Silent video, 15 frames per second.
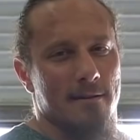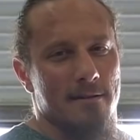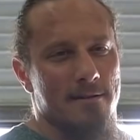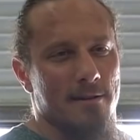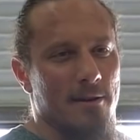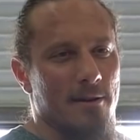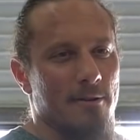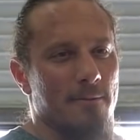
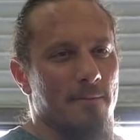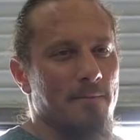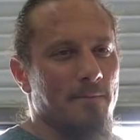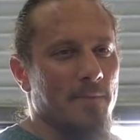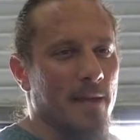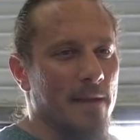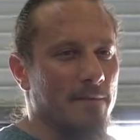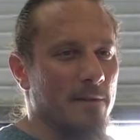So
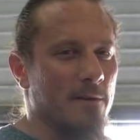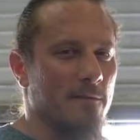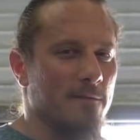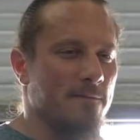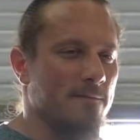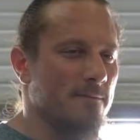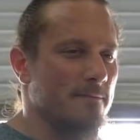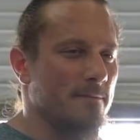if you
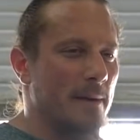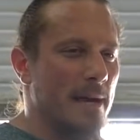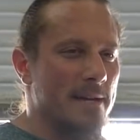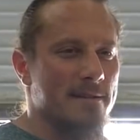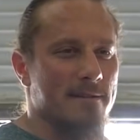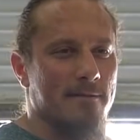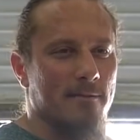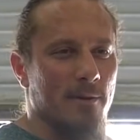
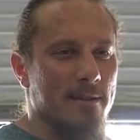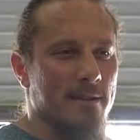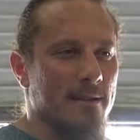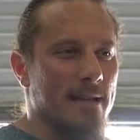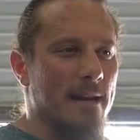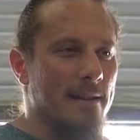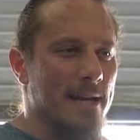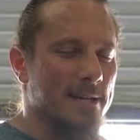bench with a
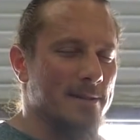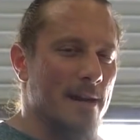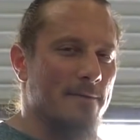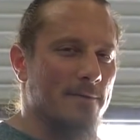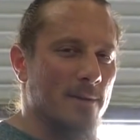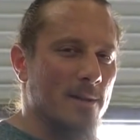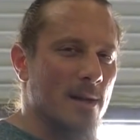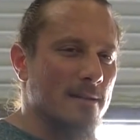lot of leg
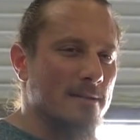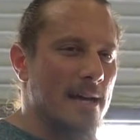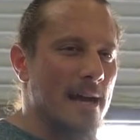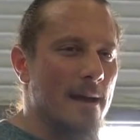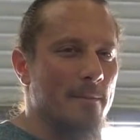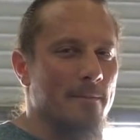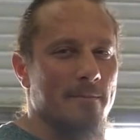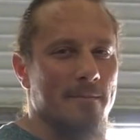drive for a long
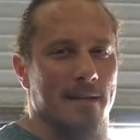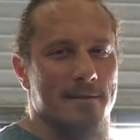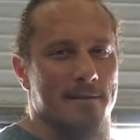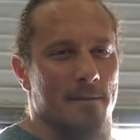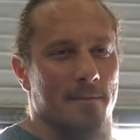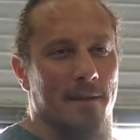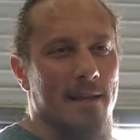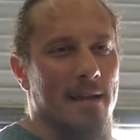time, it's
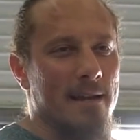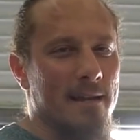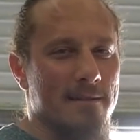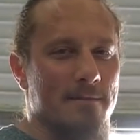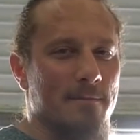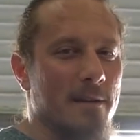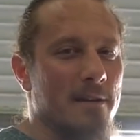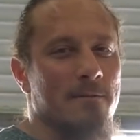something that
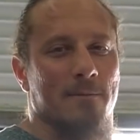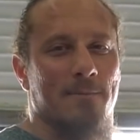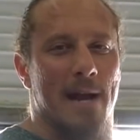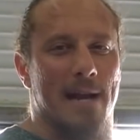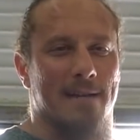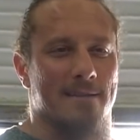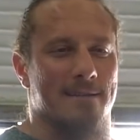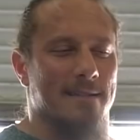needs minimal
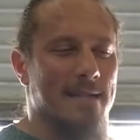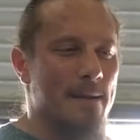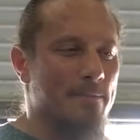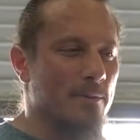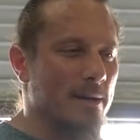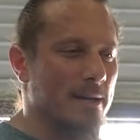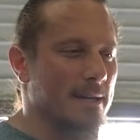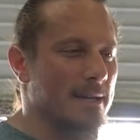practice at that
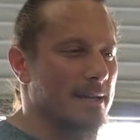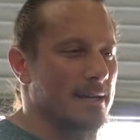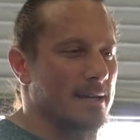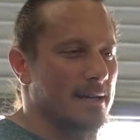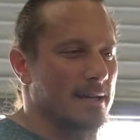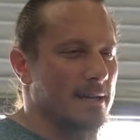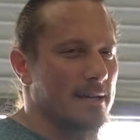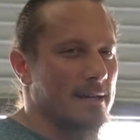point.
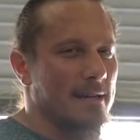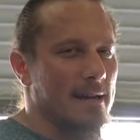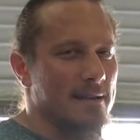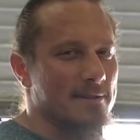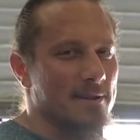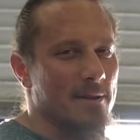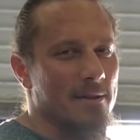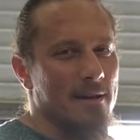
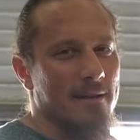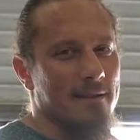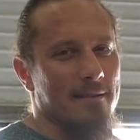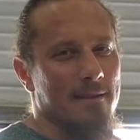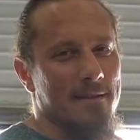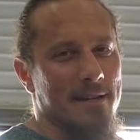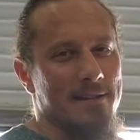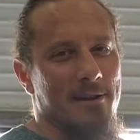And so the
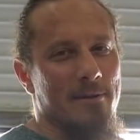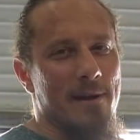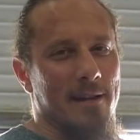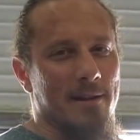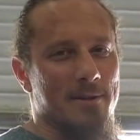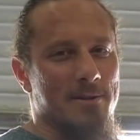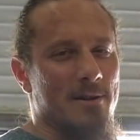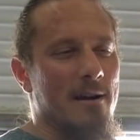things that'll
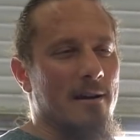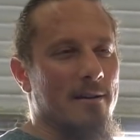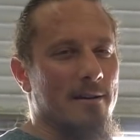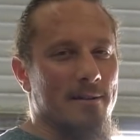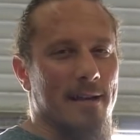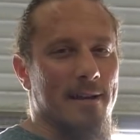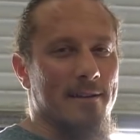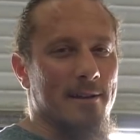make you
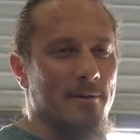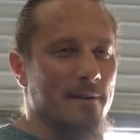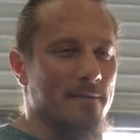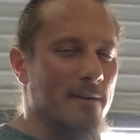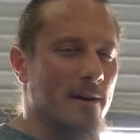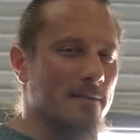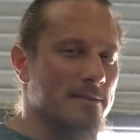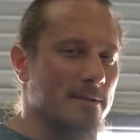stronger that don't
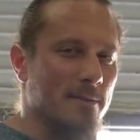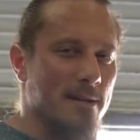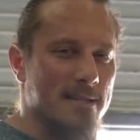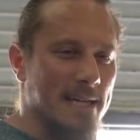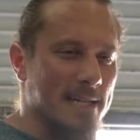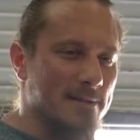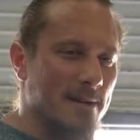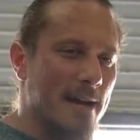involve so
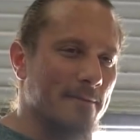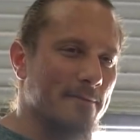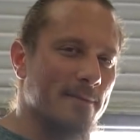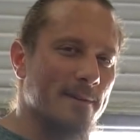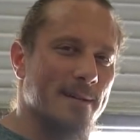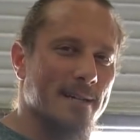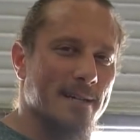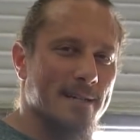much leg drive,
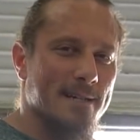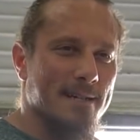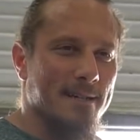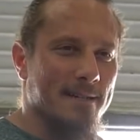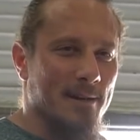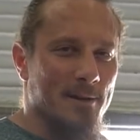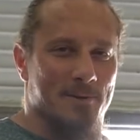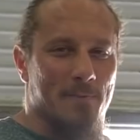
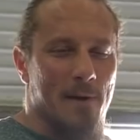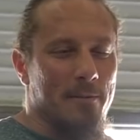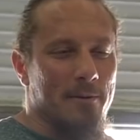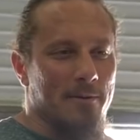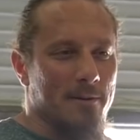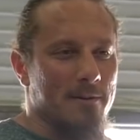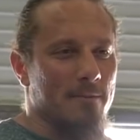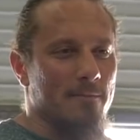those
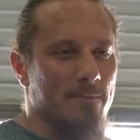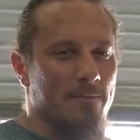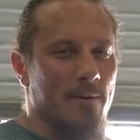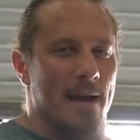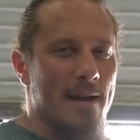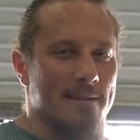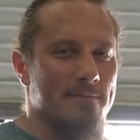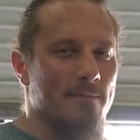probably will
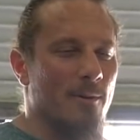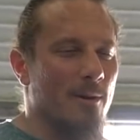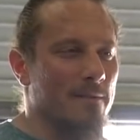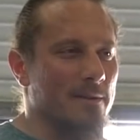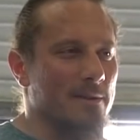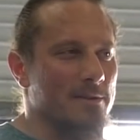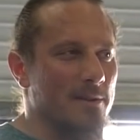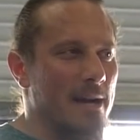comprise more
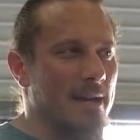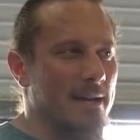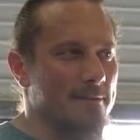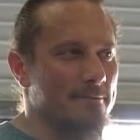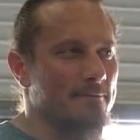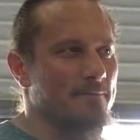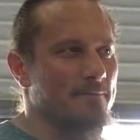of your training.